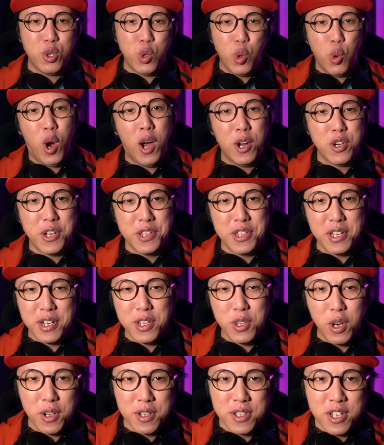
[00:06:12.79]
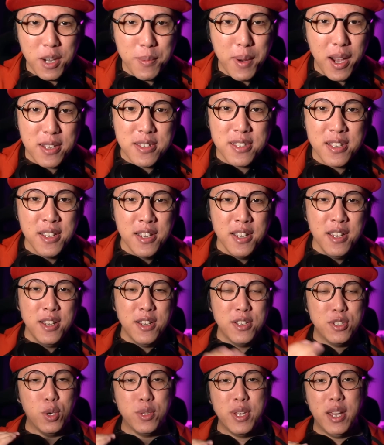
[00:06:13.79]
$230
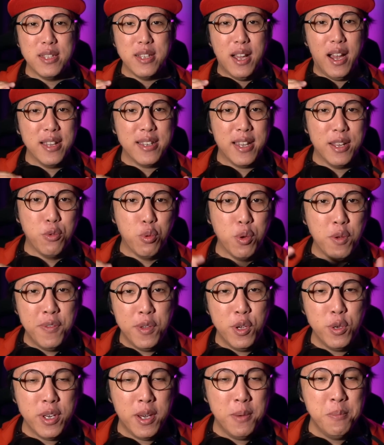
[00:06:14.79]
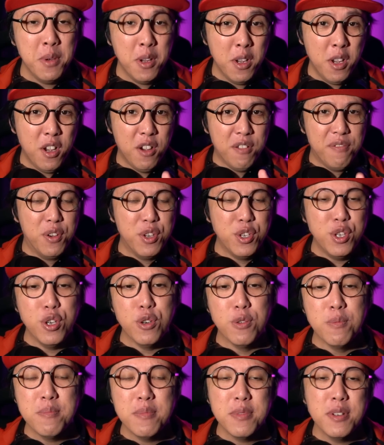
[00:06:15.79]
earbuds so that I can review them for you.